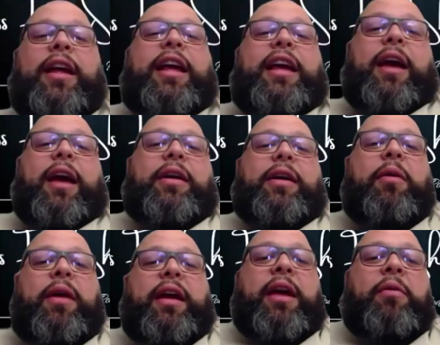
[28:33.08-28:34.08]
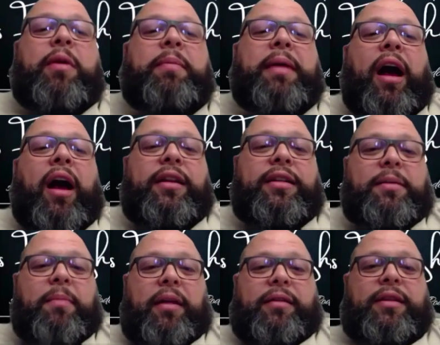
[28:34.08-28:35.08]
Can we be honest
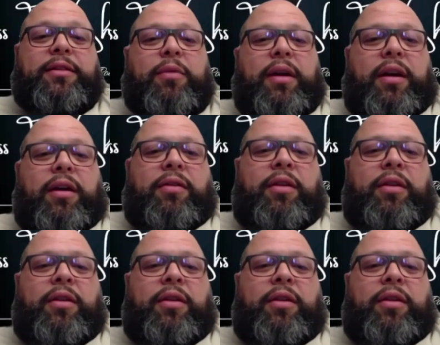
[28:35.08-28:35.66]
about this right now?